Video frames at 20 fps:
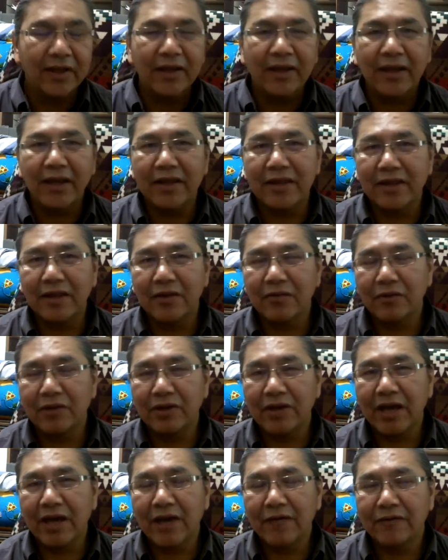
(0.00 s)
And then when
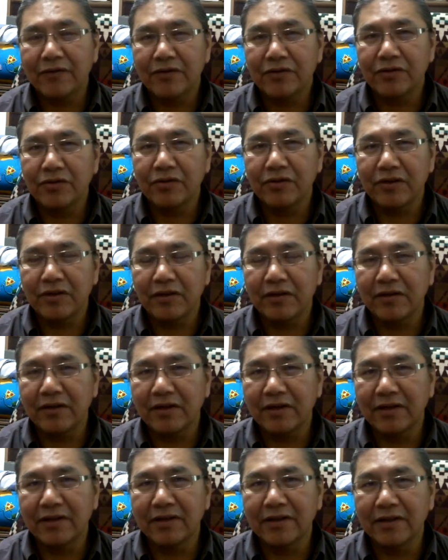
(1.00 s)
you have truth,
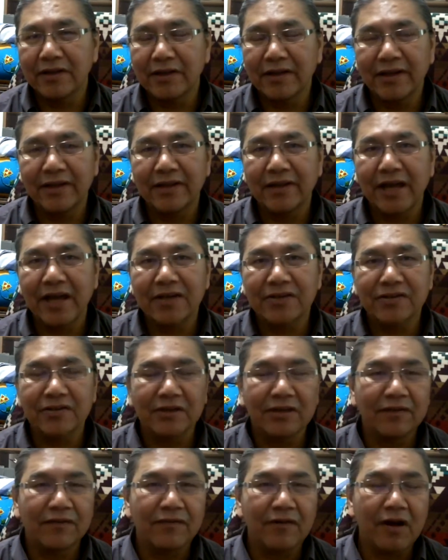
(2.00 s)
it
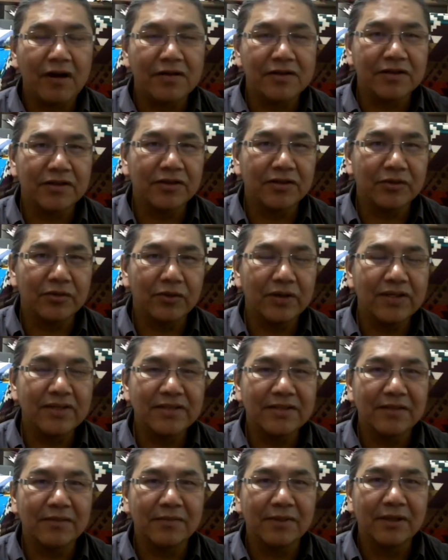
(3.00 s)
naturally falls into
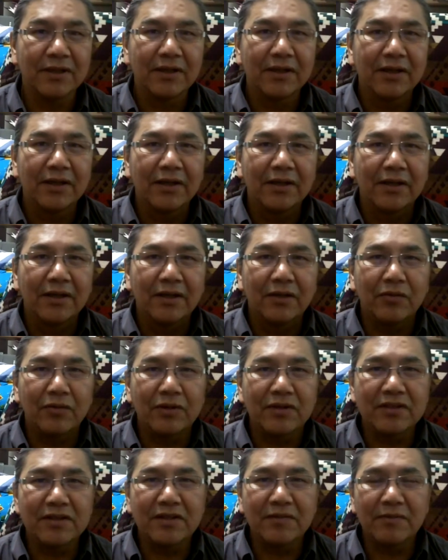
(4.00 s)
wisdom.
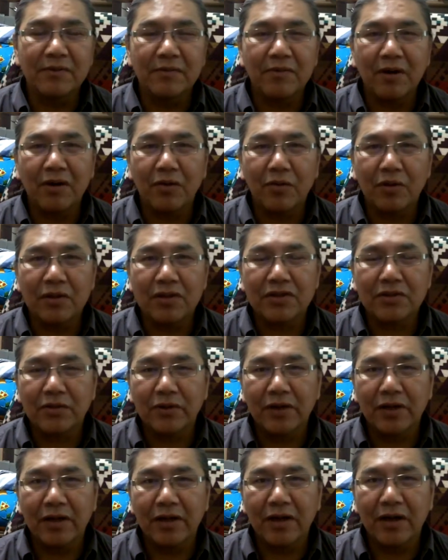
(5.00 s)
Wisdom about what's
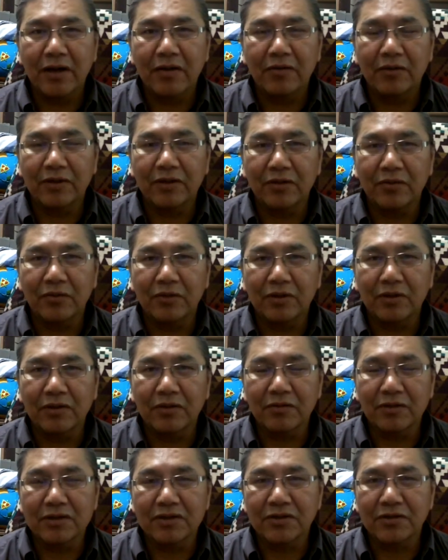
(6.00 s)
going on with the
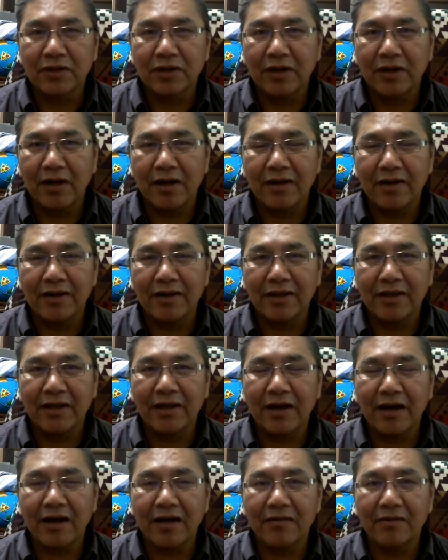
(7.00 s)
world, what's going on in the
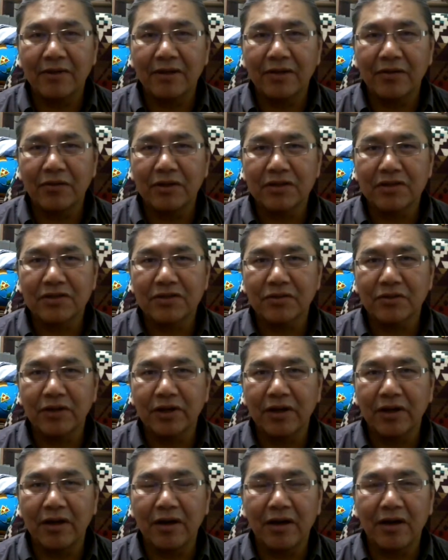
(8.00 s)
economy, what's
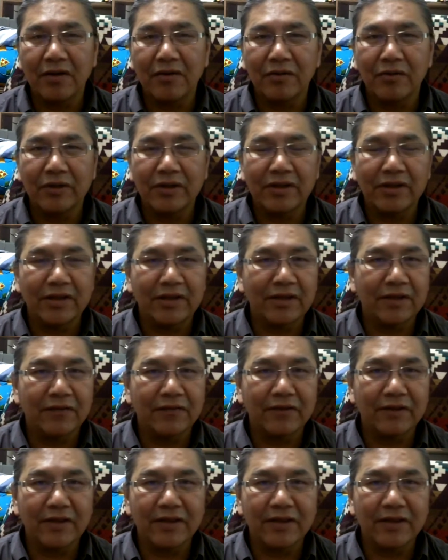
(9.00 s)
going on with the different